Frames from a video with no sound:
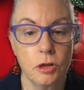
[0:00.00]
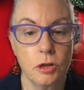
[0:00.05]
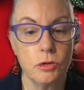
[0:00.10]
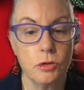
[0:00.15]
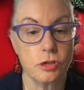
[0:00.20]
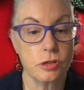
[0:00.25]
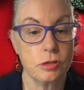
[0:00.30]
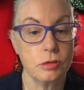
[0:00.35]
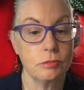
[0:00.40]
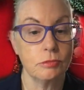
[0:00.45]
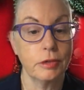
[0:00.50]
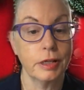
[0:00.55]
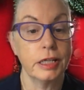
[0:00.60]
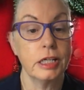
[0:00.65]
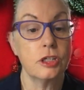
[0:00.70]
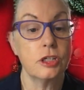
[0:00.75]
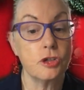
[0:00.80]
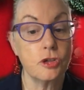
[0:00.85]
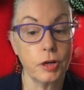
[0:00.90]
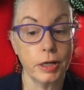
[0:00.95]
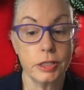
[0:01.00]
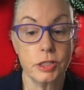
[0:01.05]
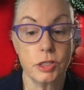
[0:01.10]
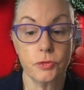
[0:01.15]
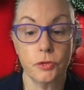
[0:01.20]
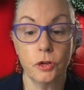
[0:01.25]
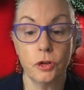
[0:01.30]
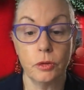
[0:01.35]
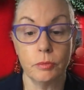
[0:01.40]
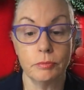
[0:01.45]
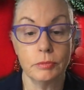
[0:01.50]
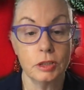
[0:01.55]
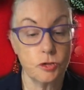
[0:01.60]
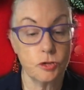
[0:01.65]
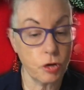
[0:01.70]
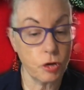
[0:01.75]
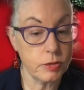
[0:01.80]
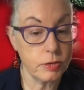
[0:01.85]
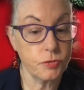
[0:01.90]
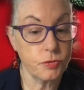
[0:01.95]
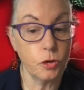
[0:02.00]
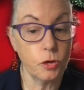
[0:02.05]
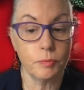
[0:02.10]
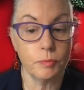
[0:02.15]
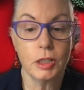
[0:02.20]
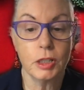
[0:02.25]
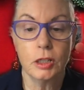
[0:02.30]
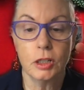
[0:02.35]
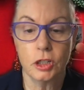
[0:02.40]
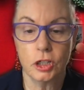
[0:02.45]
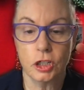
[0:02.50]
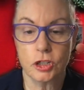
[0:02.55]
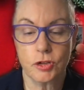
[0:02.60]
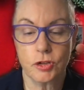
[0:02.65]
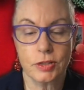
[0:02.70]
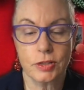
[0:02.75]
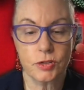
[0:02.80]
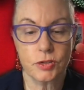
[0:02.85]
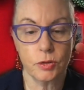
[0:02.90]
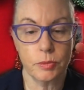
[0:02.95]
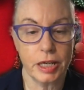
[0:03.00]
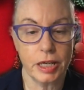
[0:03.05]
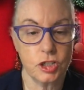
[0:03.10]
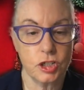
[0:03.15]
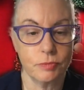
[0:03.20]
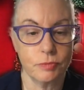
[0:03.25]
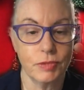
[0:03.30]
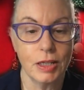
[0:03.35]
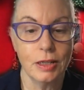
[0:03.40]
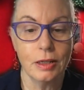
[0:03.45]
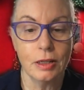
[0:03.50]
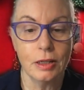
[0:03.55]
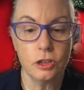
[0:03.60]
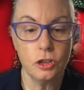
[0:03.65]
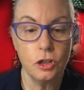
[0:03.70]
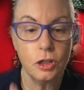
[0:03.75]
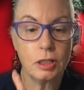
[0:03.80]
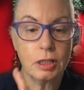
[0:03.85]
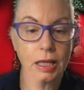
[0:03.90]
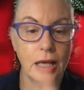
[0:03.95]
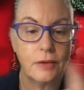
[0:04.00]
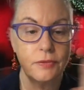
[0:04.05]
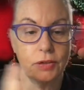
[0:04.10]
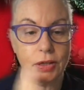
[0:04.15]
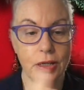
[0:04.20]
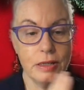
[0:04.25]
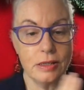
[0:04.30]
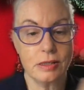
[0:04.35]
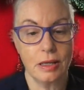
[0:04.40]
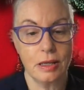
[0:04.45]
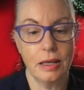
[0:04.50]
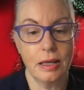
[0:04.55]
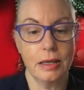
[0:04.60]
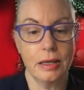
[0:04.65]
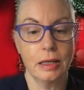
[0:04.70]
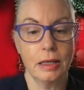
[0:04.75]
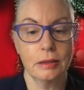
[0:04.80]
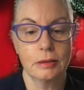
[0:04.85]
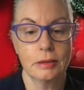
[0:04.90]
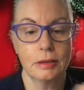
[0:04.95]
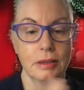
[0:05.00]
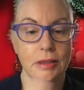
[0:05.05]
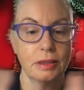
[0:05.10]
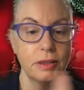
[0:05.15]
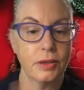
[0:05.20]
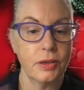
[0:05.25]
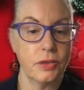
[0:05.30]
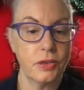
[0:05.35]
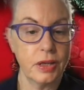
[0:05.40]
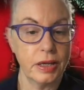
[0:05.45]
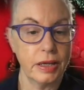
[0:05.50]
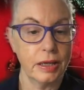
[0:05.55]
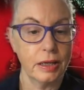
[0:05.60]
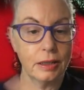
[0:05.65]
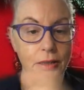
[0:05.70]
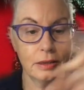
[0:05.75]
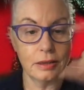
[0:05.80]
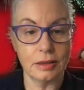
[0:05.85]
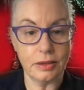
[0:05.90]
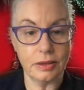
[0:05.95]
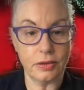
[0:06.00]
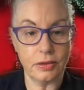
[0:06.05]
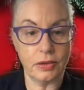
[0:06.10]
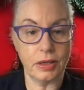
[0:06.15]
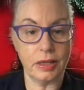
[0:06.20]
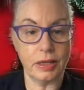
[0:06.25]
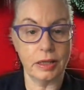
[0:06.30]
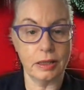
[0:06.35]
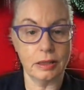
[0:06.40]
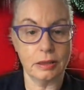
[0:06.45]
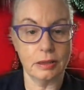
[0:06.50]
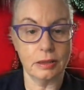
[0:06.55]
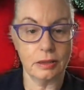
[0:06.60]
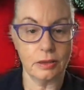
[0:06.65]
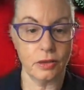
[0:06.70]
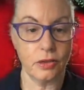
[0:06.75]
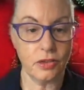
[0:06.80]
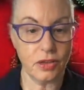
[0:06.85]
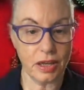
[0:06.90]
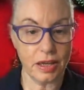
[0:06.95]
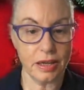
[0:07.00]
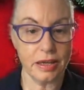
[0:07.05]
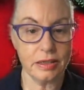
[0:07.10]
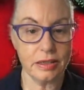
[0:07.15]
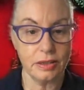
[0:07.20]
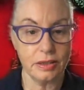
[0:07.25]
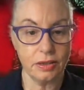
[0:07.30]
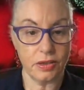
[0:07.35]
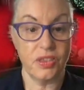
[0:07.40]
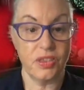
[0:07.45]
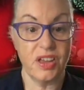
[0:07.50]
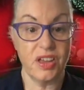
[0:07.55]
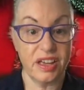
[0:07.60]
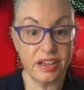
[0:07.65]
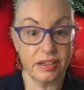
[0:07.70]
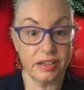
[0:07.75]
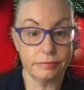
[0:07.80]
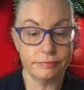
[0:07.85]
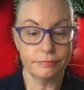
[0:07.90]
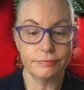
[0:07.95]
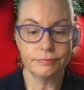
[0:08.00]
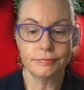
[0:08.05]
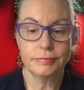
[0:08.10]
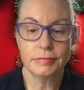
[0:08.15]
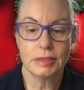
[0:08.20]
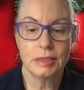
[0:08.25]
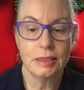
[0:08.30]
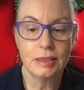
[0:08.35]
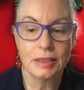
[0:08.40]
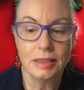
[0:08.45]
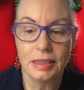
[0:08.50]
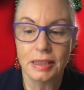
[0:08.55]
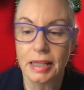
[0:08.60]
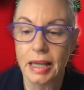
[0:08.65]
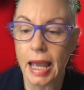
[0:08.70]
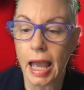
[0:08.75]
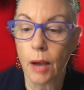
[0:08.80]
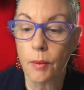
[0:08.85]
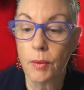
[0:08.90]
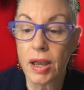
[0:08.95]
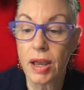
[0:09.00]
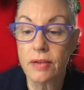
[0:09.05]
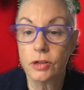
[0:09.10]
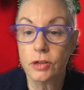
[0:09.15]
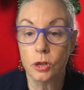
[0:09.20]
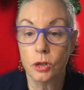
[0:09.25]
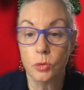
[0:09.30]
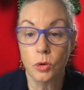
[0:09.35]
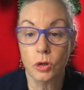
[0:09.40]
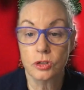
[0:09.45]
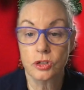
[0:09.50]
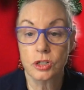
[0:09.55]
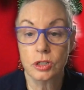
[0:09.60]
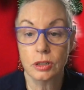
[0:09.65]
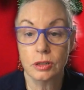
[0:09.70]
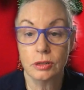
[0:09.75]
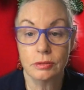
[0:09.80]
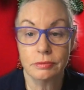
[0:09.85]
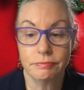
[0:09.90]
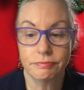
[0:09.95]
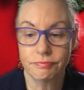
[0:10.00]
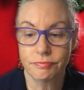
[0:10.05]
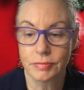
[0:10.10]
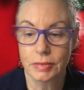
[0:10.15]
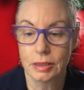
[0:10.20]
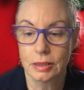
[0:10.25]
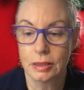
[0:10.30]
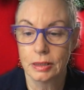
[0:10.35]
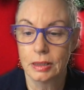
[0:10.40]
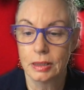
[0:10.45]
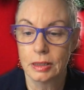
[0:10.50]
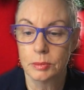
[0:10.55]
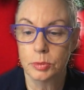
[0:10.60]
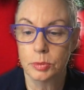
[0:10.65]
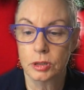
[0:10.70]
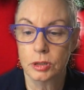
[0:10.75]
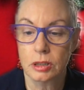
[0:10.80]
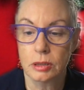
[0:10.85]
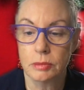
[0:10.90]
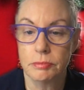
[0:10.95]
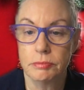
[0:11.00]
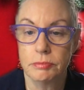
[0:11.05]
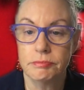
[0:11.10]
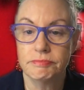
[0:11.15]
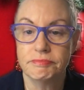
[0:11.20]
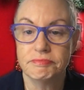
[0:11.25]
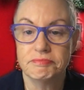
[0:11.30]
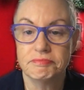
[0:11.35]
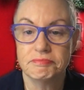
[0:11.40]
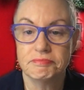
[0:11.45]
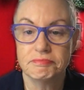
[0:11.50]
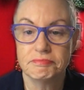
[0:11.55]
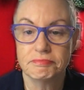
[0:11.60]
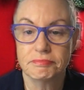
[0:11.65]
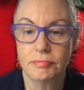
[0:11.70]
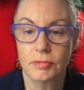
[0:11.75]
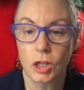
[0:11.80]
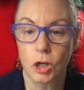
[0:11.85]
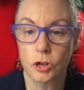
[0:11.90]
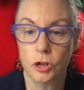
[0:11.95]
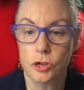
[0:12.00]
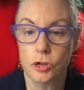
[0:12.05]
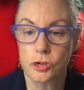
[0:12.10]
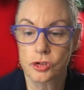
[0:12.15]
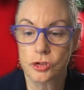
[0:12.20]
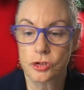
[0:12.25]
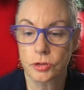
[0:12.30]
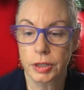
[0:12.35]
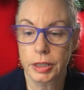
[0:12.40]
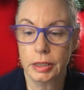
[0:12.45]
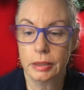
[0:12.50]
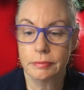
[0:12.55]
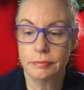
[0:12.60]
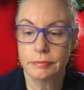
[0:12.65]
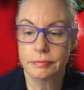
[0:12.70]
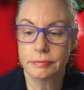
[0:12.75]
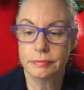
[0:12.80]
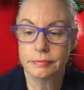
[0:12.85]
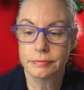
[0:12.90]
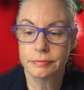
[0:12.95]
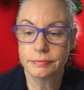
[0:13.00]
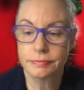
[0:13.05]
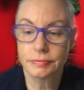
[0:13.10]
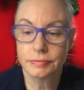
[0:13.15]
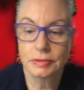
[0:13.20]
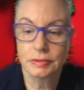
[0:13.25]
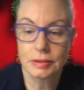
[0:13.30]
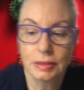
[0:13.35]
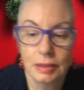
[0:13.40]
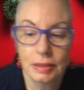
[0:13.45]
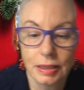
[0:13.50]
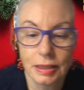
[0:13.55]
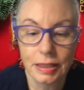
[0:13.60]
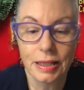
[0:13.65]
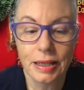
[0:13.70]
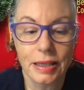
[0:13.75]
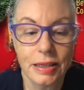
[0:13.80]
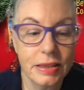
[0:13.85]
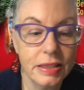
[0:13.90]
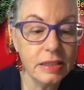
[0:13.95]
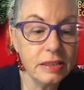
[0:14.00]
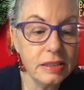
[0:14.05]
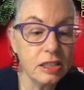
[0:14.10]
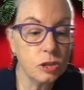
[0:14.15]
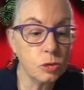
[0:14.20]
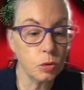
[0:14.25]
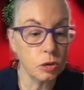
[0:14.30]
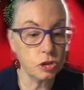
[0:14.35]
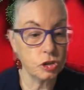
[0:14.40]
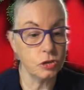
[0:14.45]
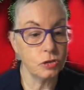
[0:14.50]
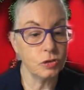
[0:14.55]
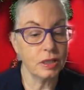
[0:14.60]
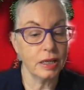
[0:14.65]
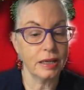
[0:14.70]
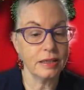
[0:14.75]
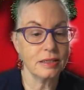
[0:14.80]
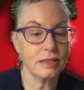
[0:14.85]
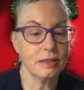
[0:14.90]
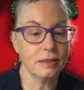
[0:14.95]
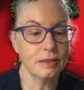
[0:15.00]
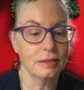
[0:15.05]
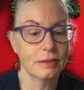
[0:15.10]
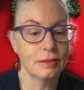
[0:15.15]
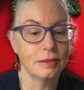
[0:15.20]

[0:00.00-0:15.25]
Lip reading: course, ready to transform her transformation. You can have these here, there, there, there, there, however you want to put them on your screen. This is what you get